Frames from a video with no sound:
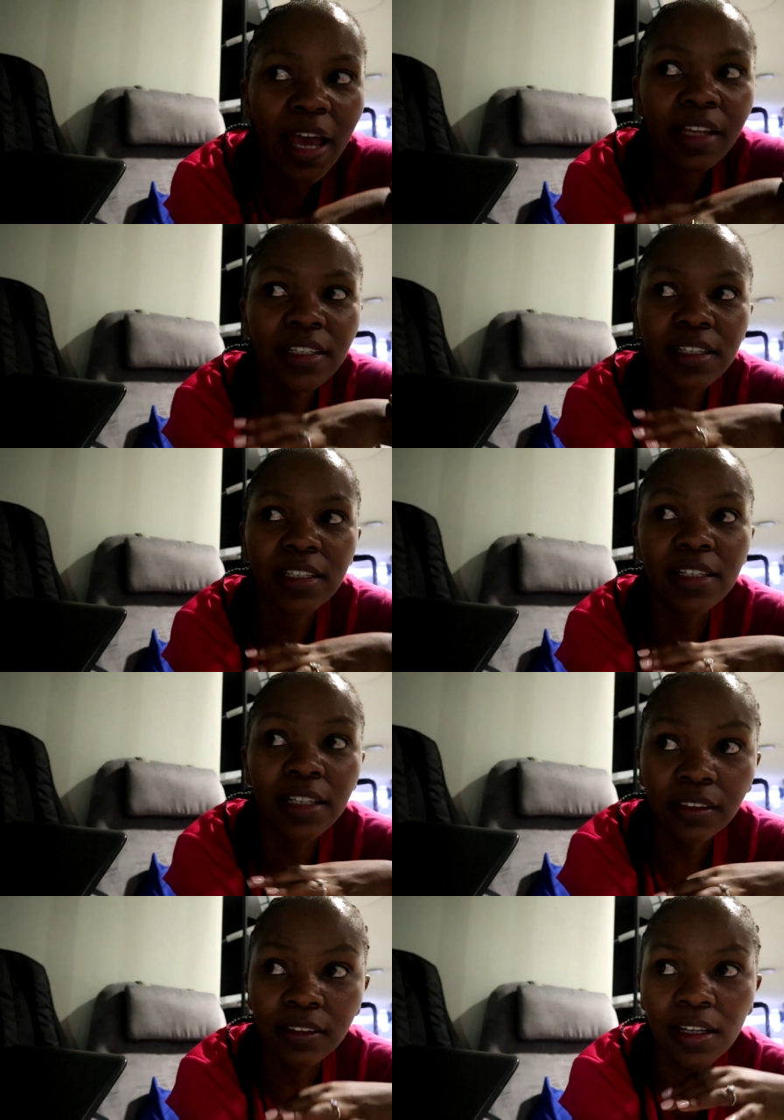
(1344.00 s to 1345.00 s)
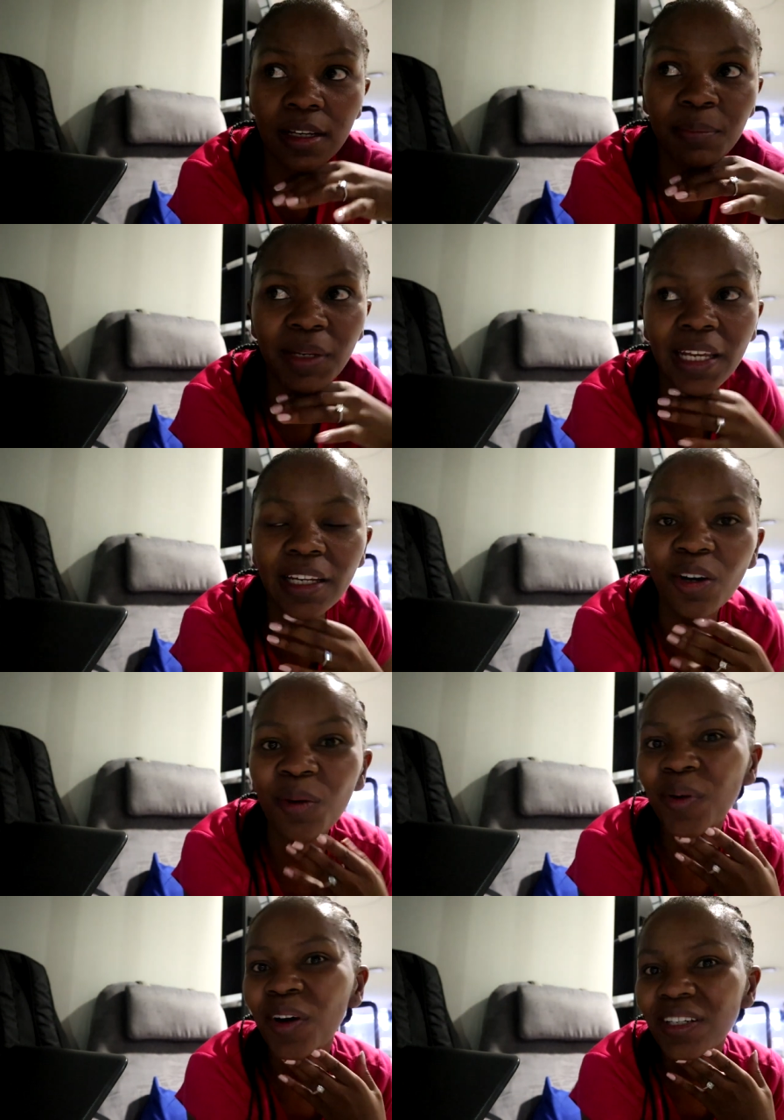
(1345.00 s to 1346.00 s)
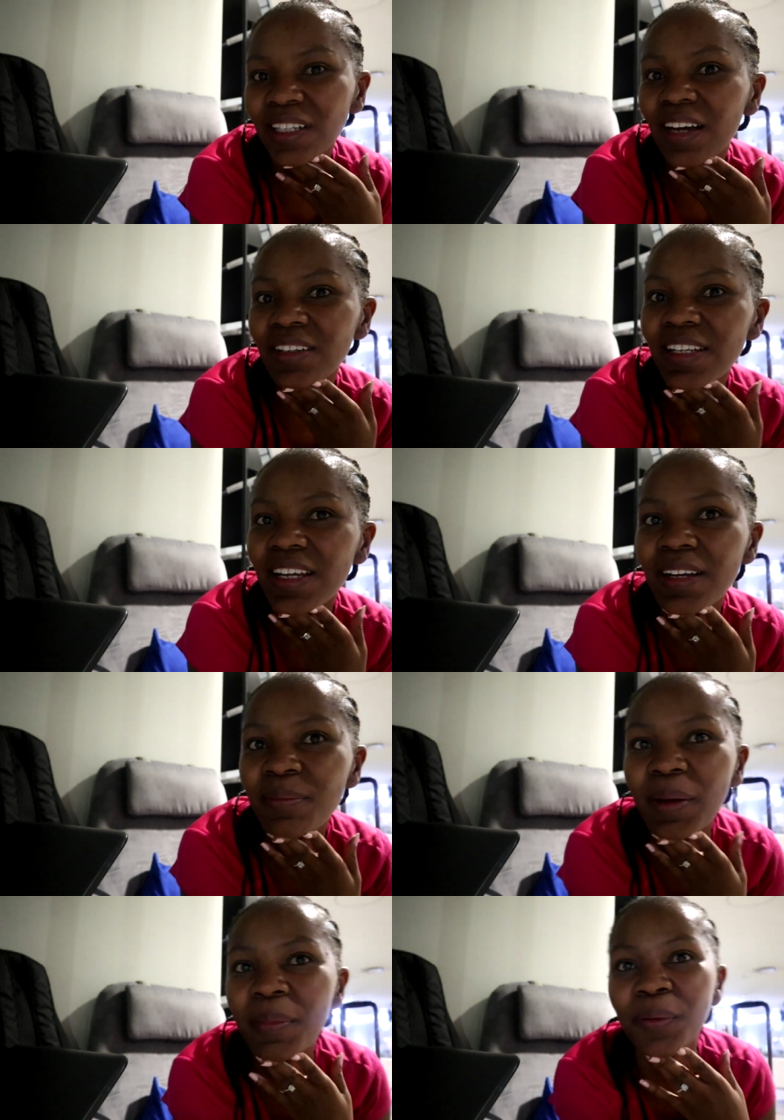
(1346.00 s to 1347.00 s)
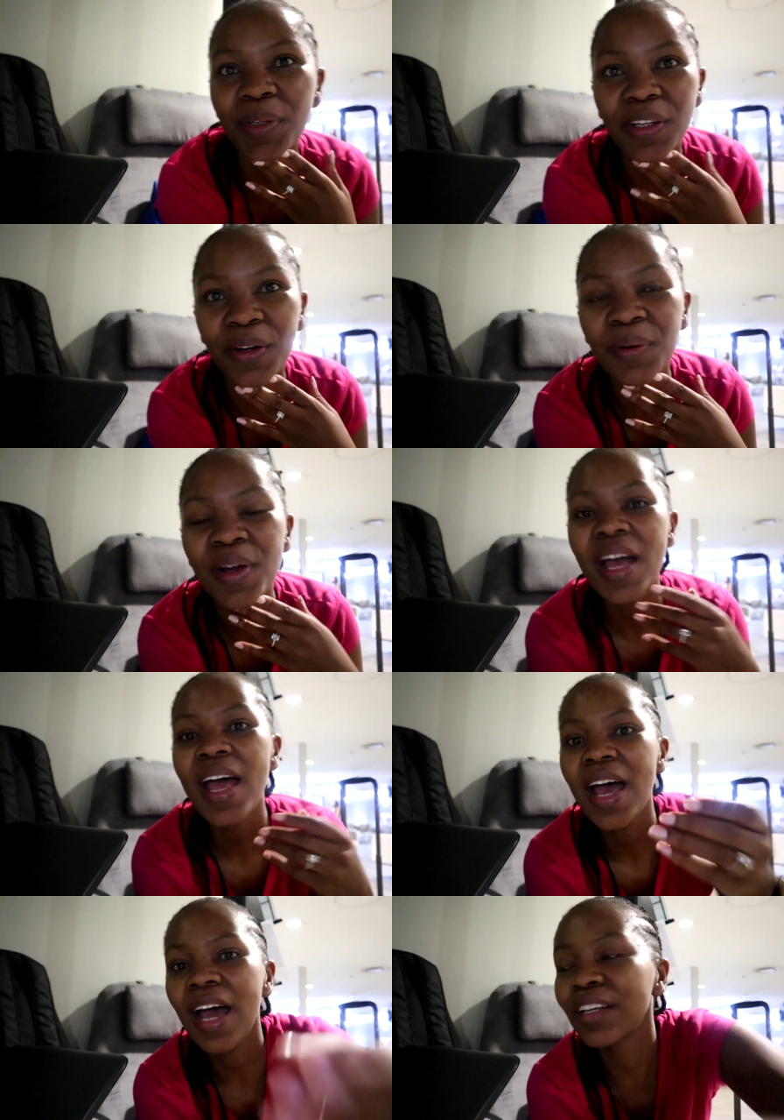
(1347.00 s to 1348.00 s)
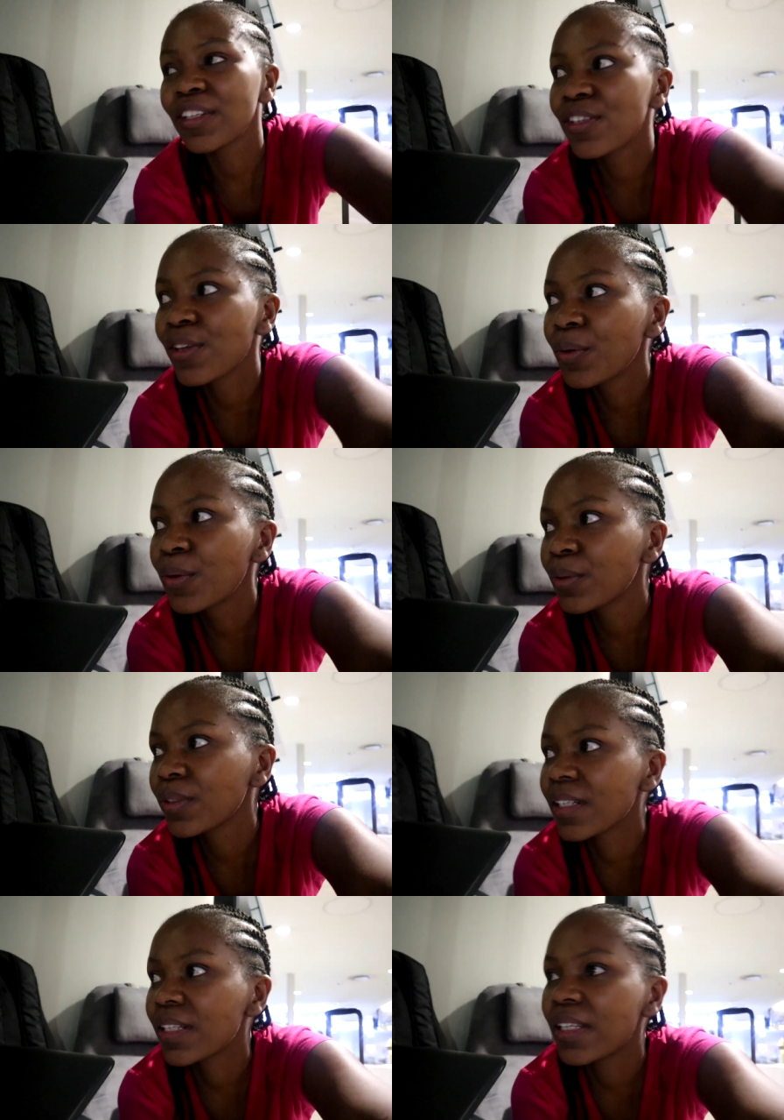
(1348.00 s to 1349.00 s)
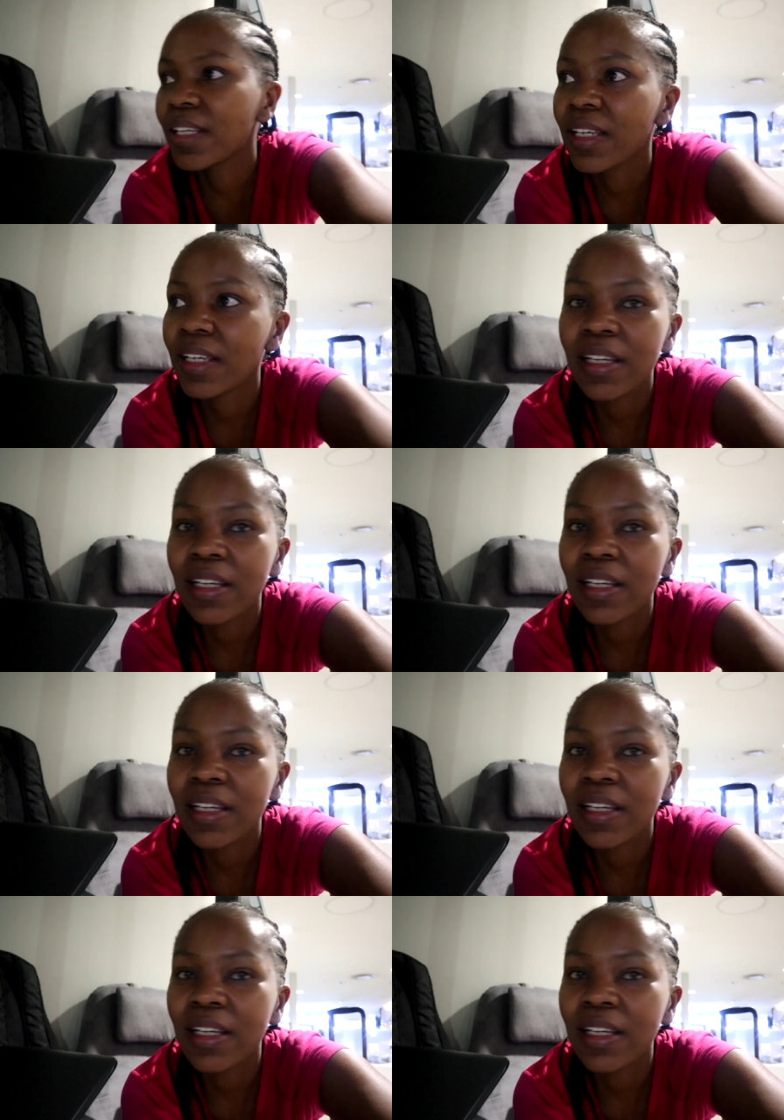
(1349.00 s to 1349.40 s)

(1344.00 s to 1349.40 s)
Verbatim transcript: and the Delta plane are parked out here by my window, and it's so cool to see.